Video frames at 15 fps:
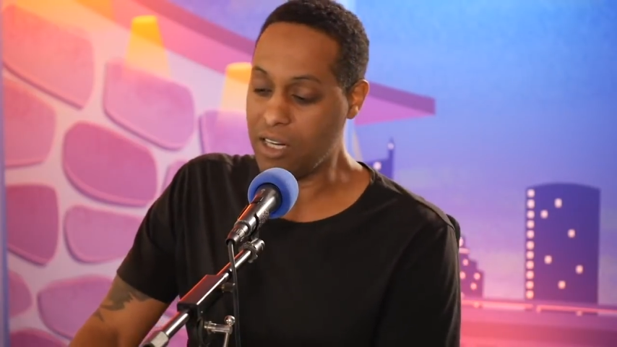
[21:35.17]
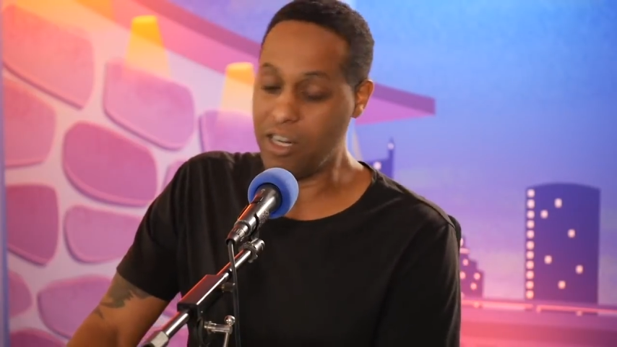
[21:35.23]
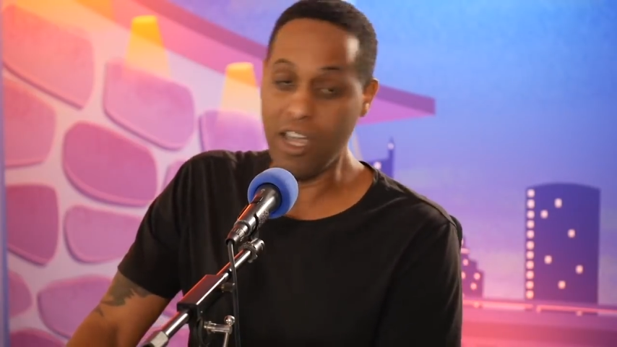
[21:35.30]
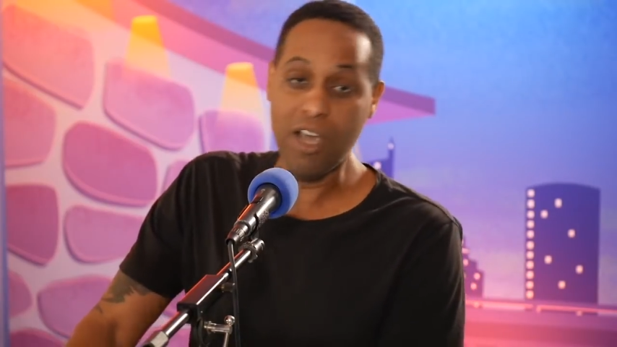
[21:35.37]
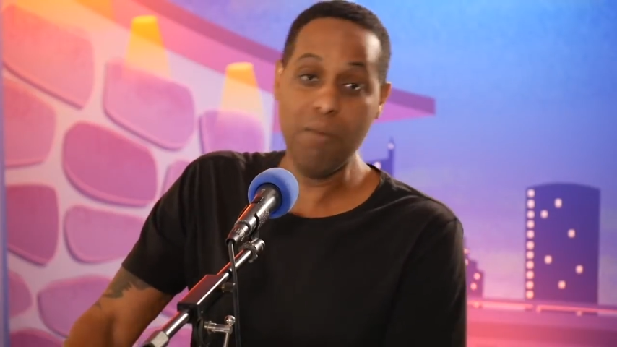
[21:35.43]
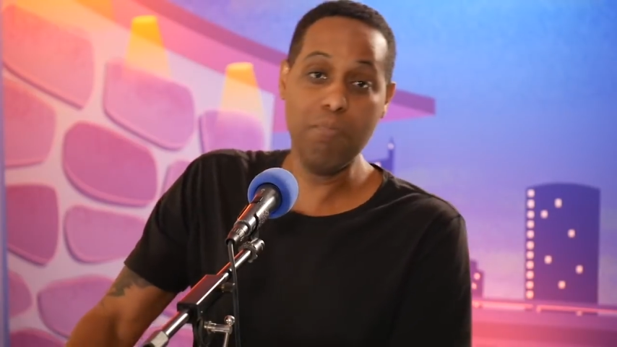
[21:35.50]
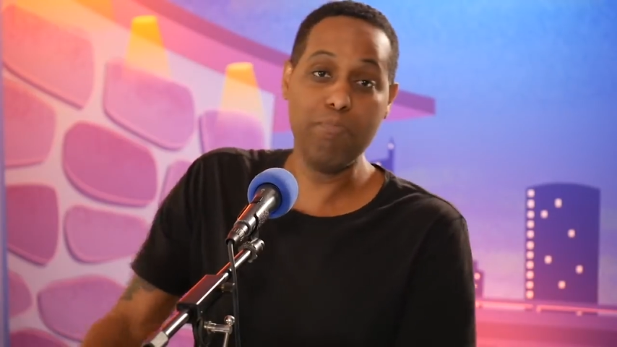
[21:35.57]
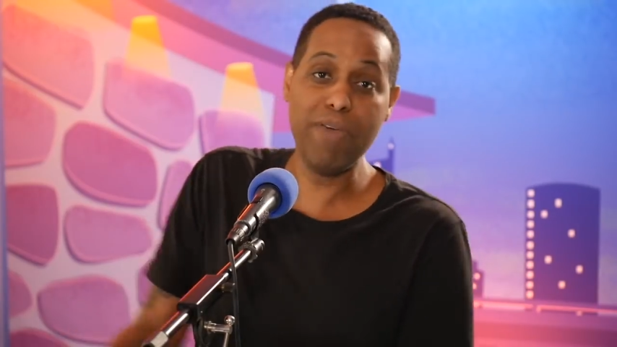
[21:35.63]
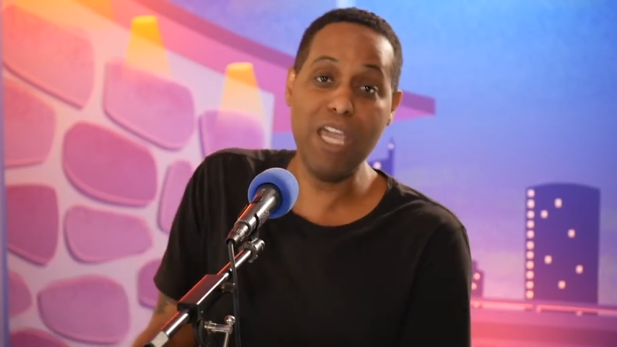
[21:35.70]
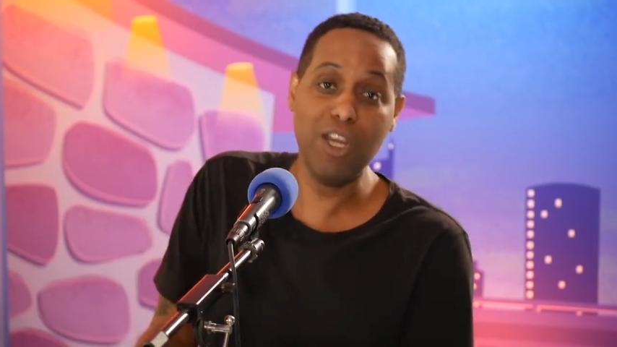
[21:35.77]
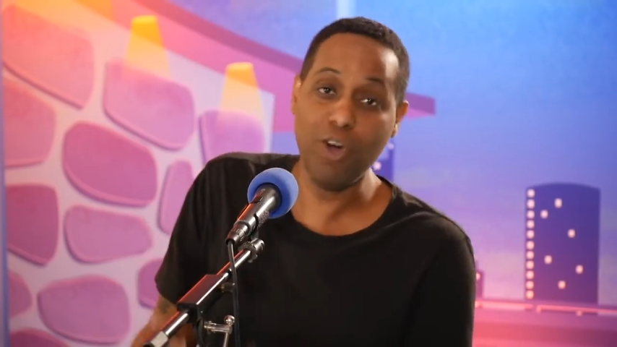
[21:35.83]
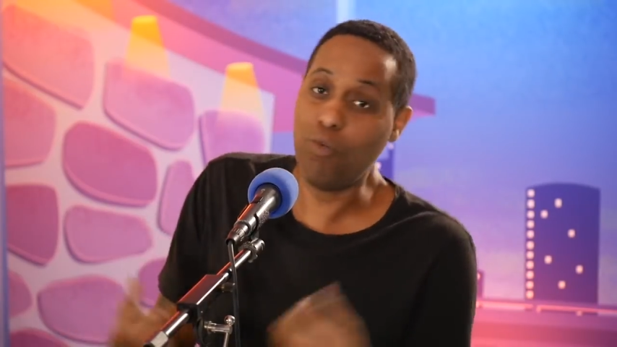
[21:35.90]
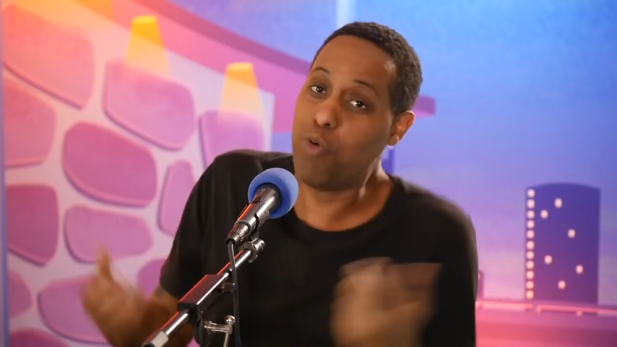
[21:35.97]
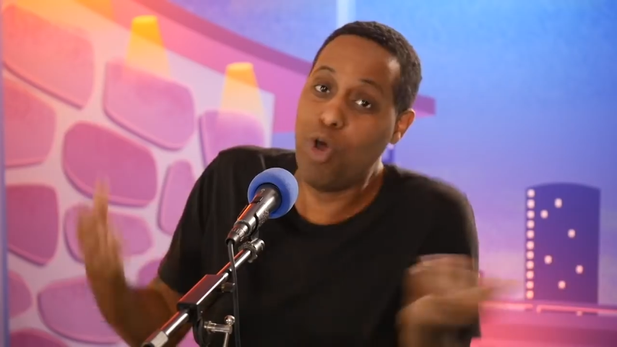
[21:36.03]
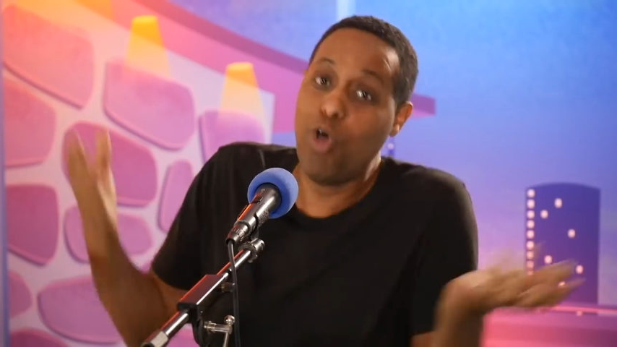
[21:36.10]
Them be
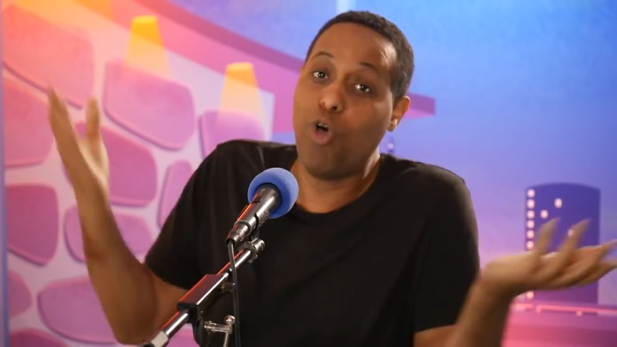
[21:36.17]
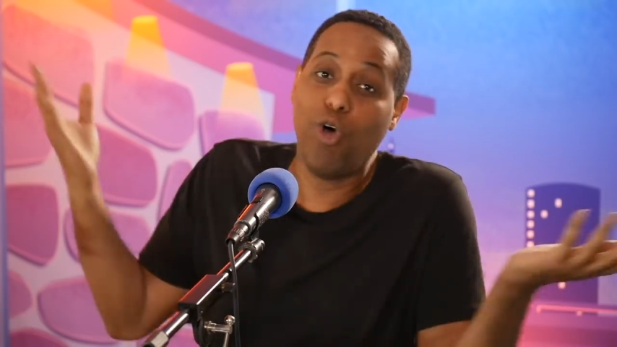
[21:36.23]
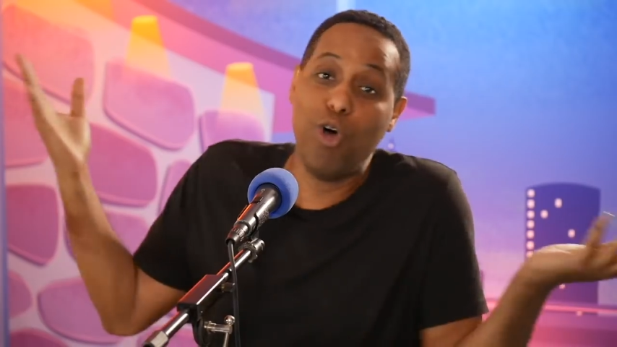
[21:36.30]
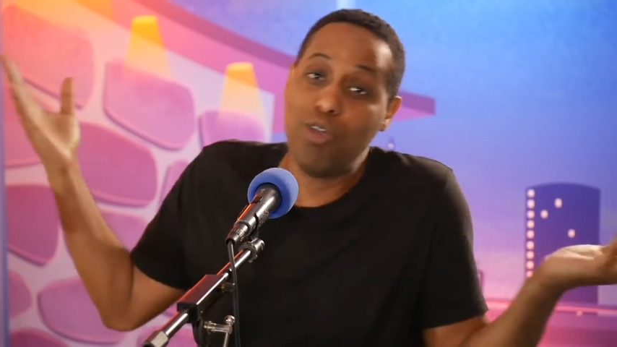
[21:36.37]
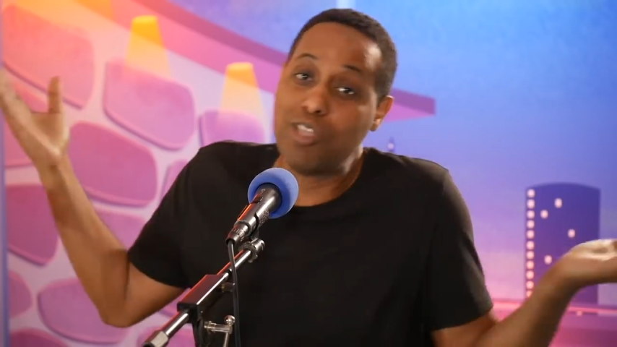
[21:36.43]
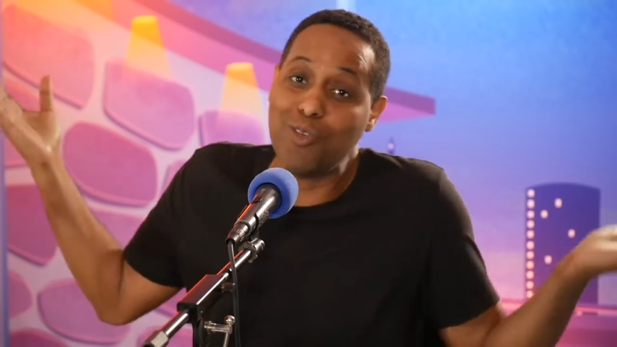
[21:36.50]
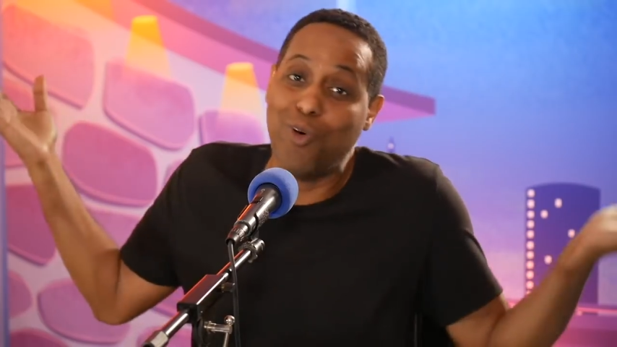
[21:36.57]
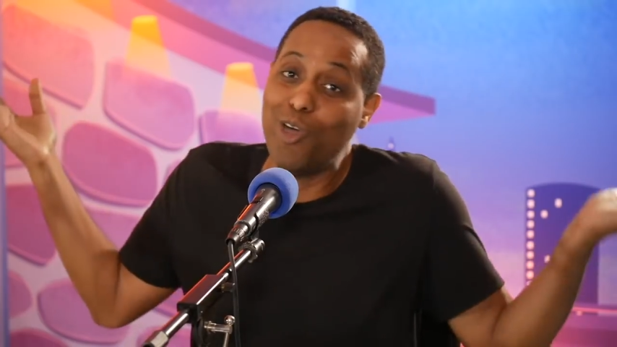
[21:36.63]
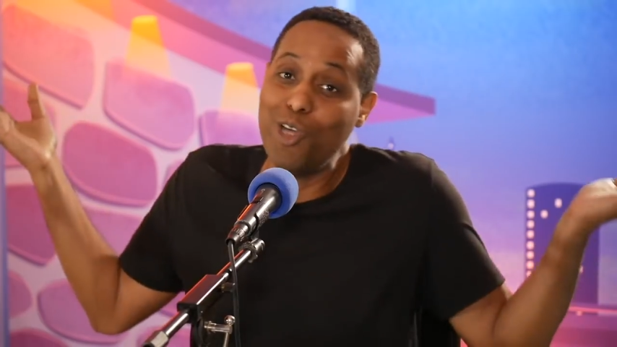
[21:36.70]
the rules.